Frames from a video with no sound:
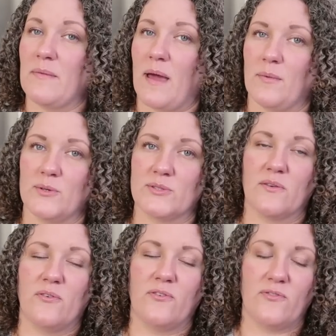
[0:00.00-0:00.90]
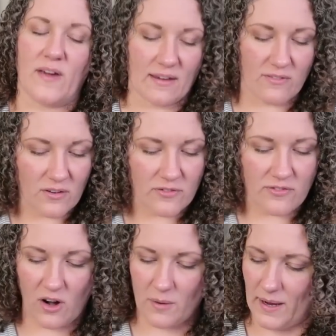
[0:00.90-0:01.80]
my most favorite
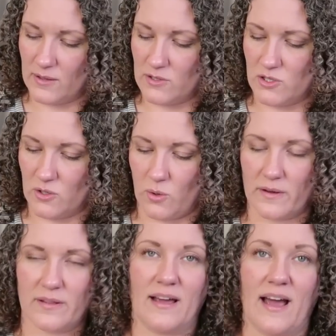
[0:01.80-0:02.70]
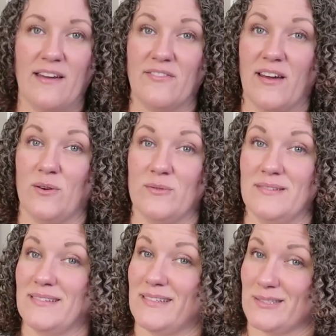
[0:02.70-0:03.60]
farmhouse decor thing I
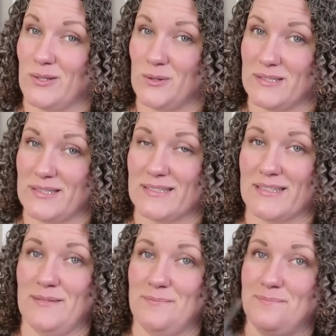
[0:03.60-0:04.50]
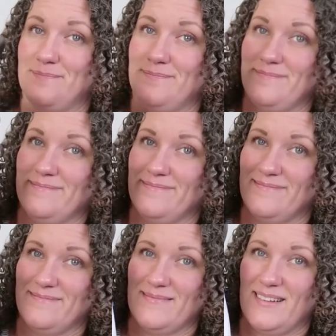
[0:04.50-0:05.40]
found this whole season
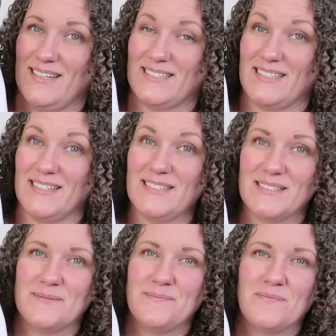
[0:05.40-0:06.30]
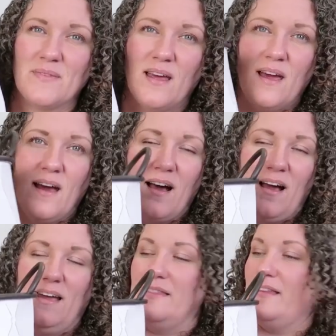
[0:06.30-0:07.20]
is this.
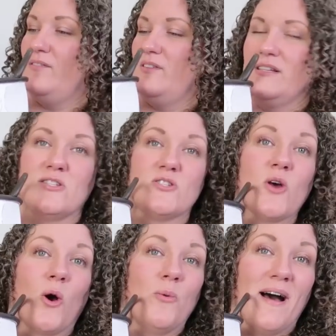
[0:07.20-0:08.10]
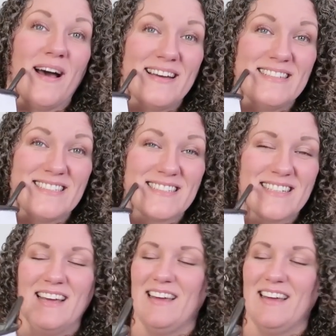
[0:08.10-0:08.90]
I love this so much.